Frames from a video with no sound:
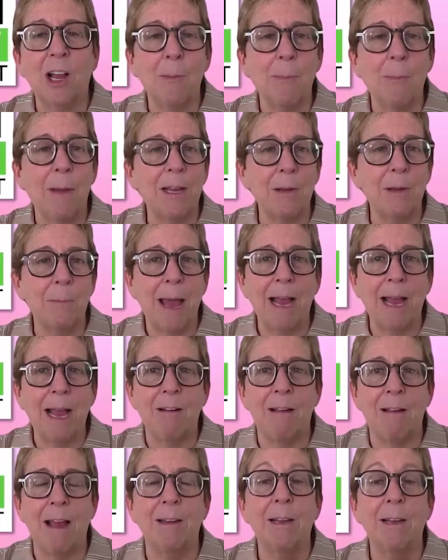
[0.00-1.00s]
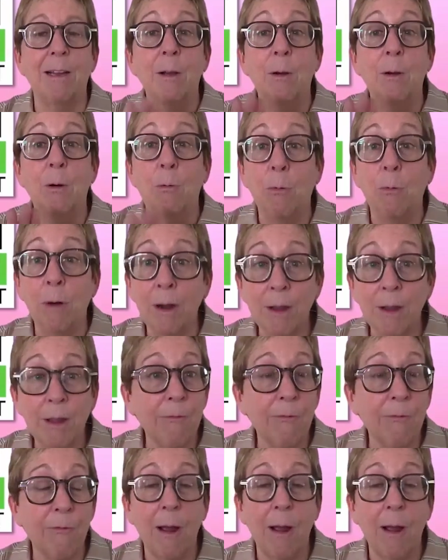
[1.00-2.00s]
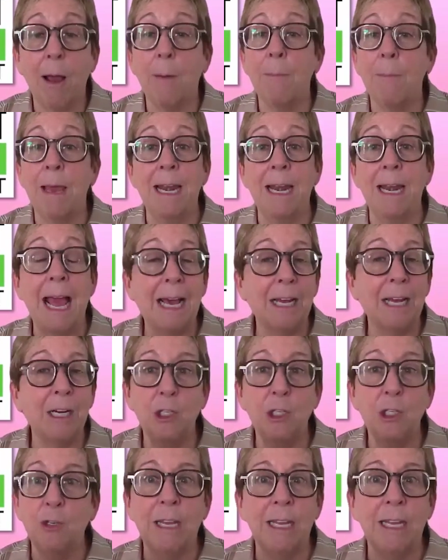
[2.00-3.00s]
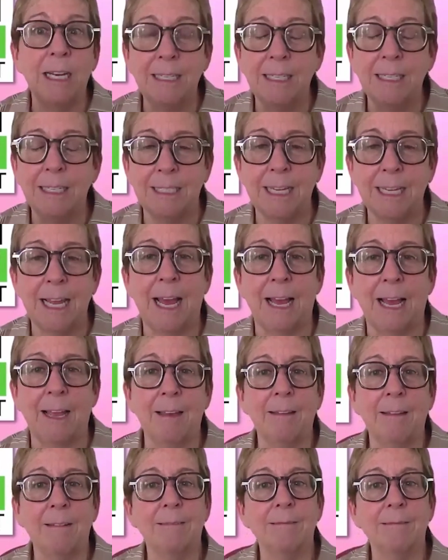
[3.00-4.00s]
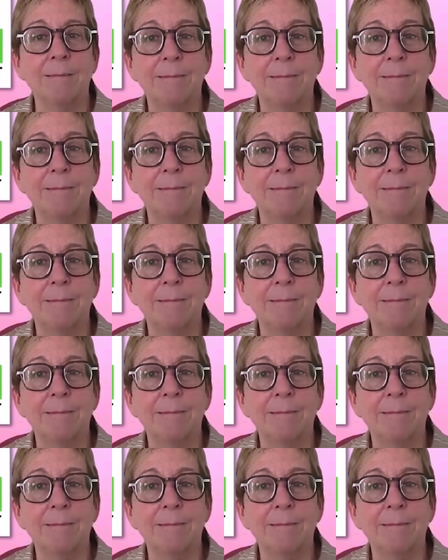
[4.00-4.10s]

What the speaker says: talk about your background. Where you're from and how did you get into tech?